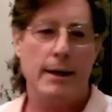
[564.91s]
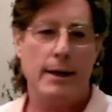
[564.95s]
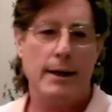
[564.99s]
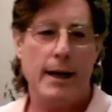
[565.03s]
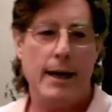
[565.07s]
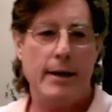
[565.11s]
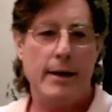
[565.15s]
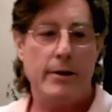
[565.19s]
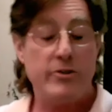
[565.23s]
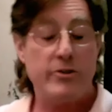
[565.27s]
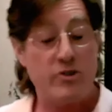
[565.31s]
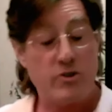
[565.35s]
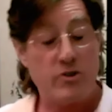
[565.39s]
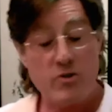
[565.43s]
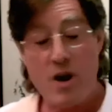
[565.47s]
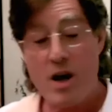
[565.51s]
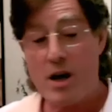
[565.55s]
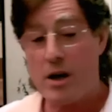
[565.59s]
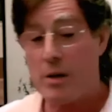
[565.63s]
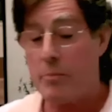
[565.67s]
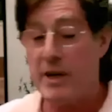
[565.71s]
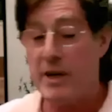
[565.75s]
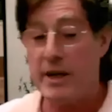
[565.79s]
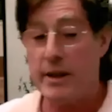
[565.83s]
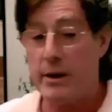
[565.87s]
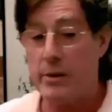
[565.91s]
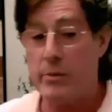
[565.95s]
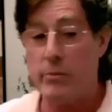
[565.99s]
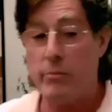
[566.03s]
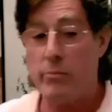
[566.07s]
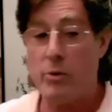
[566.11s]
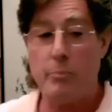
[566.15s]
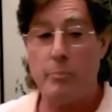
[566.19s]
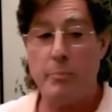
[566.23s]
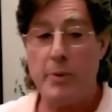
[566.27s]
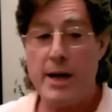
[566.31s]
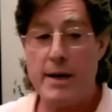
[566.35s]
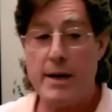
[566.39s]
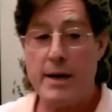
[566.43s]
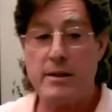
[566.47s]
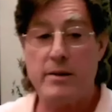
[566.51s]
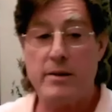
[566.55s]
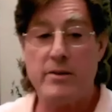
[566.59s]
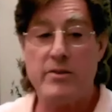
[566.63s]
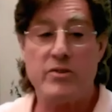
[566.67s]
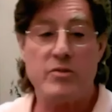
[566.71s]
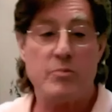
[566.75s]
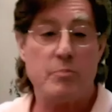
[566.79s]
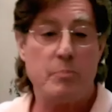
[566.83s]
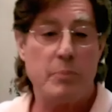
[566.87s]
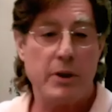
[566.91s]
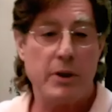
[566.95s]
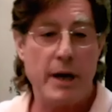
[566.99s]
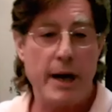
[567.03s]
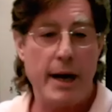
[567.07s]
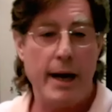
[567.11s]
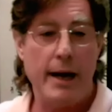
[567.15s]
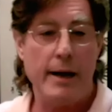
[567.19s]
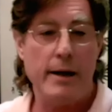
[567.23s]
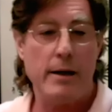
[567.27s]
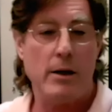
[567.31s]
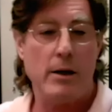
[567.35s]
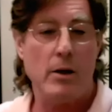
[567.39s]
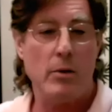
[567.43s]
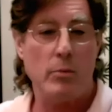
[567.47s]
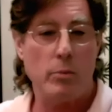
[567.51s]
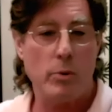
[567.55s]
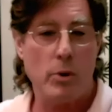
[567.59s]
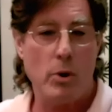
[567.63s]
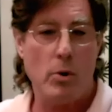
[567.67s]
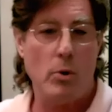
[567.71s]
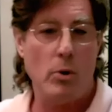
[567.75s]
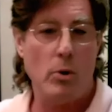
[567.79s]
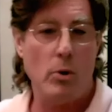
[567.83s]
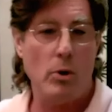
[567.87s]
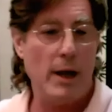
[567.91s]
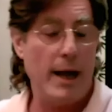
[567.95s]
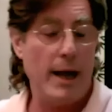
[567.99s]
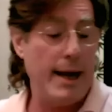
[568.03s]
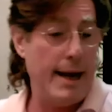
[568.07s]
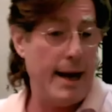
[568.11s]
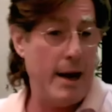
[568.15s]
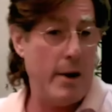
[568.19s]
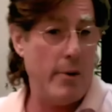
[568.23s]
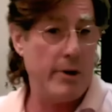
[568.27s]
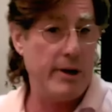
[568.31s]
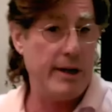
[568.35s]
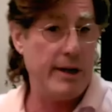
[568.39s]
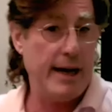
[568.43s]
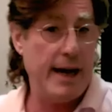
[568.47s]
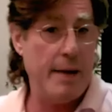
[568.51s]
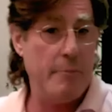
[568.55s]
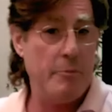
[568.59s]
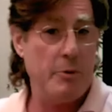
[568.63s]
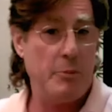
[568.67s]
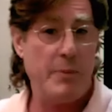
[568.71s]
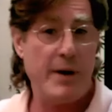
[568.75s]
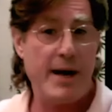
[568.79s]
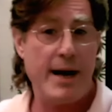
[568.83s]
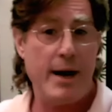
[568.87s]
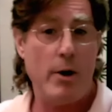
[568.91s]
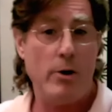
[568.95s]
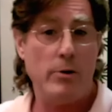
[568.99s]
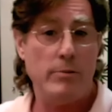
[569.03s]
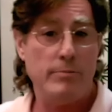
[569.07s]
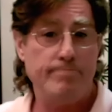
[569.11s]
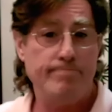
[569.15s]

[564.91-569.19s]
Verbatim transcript: And it struck me that repentance played a role and how it came about.